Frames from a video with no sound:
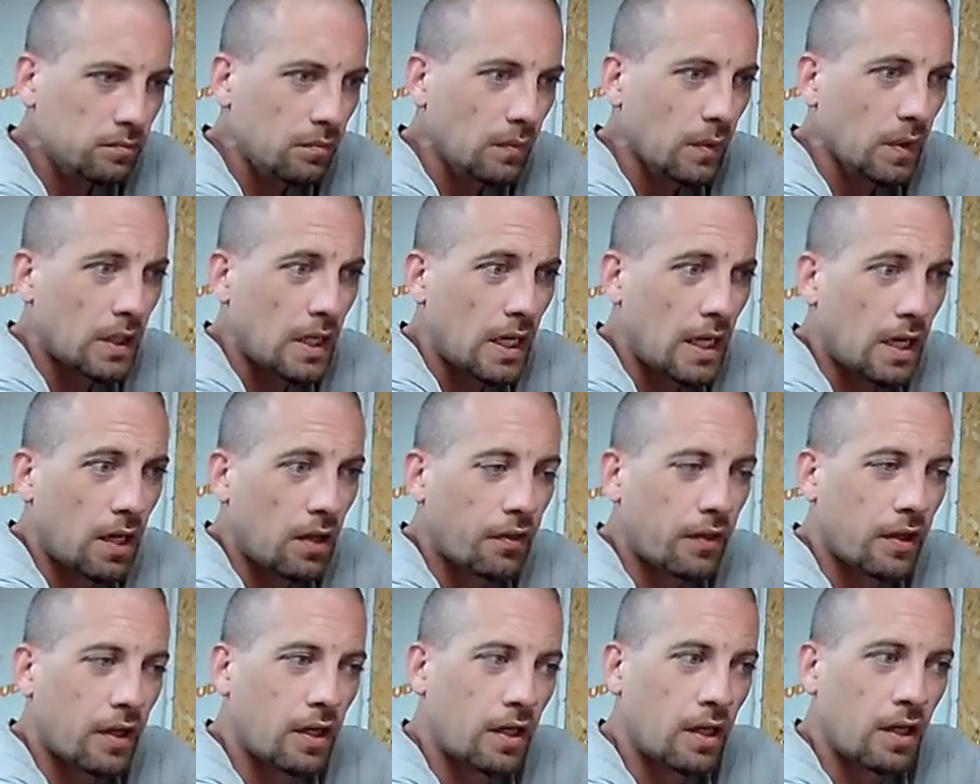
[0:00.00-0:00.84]
Now
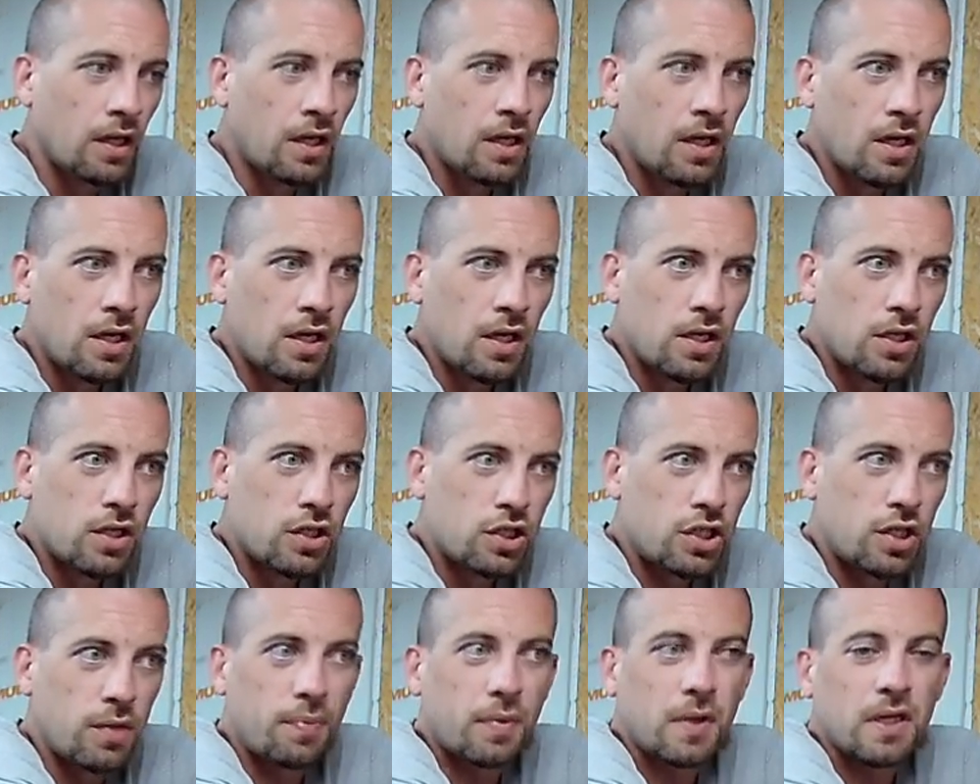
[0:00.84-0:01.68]
the
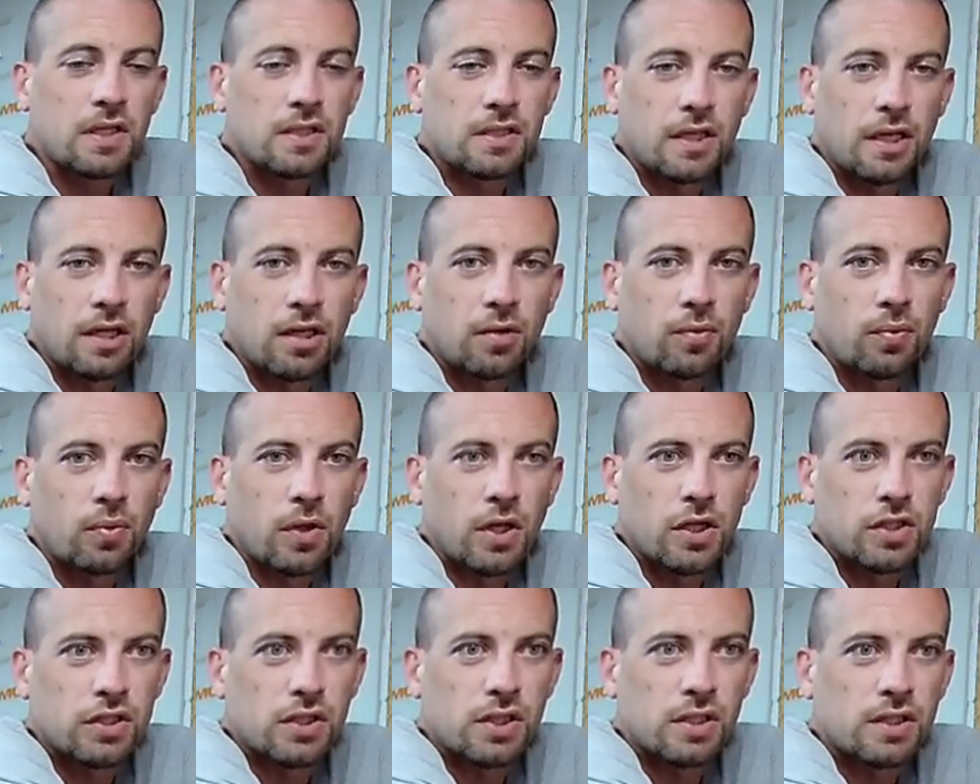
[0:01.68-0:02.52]
shipping container
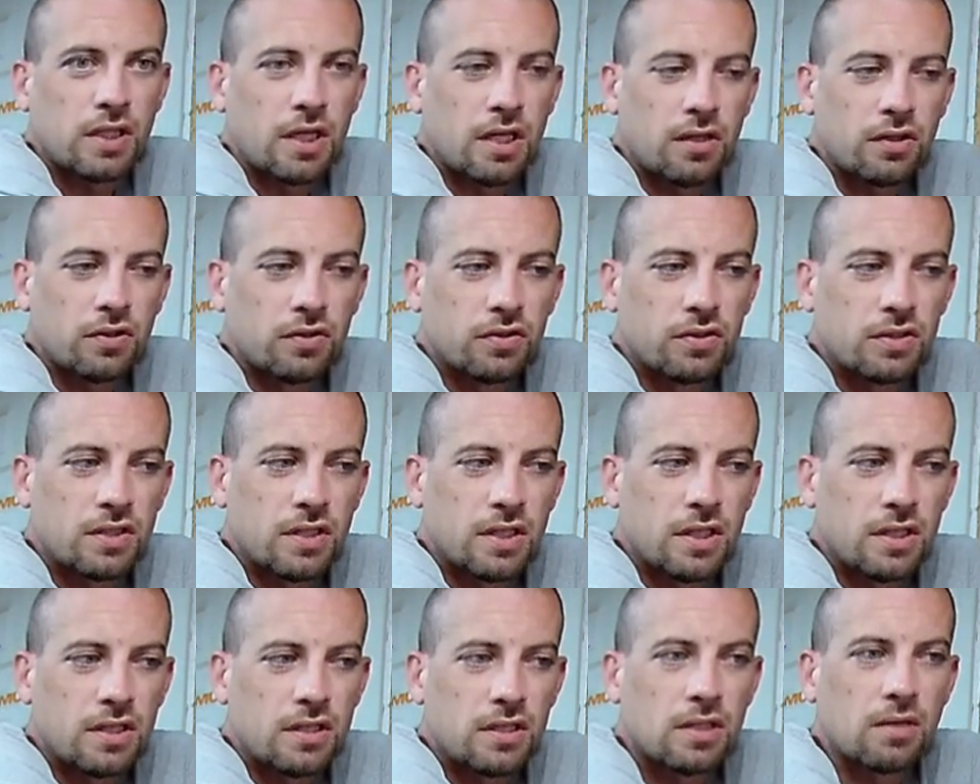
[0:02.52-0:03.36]
project that you'll see
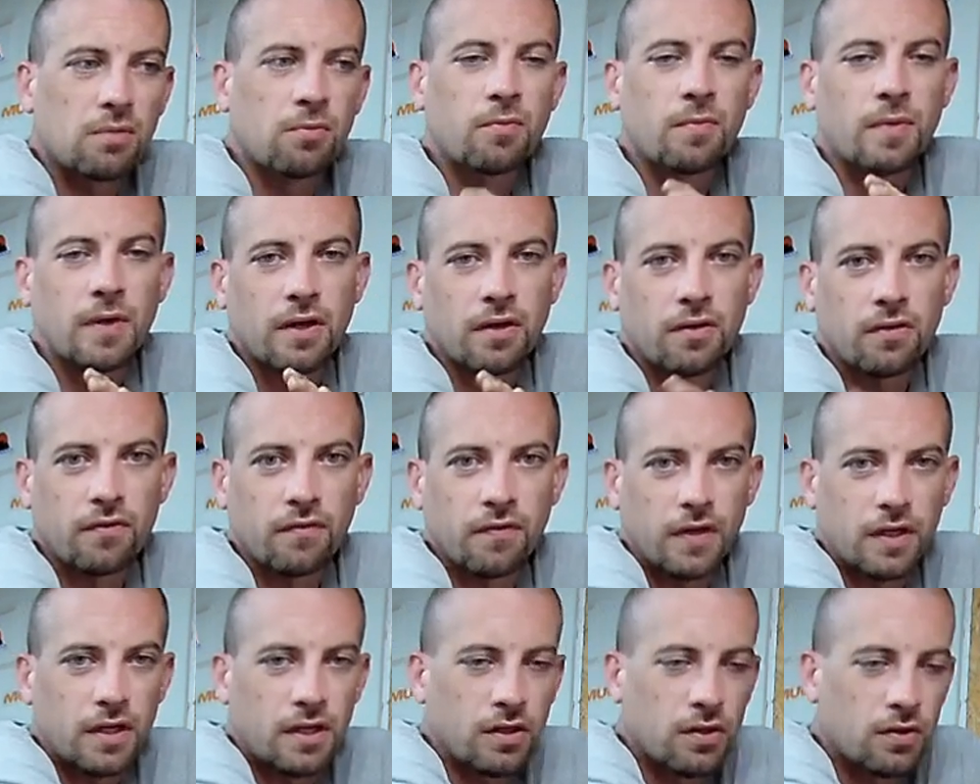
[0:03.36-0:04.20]
in some of my other
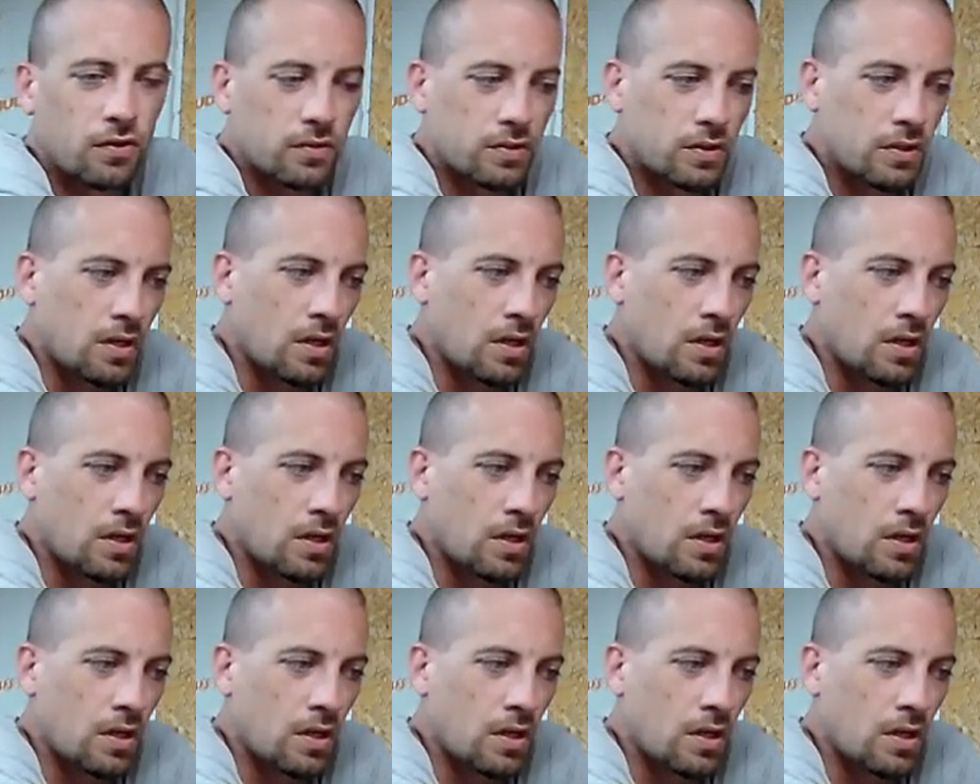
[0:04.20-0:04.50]
videos,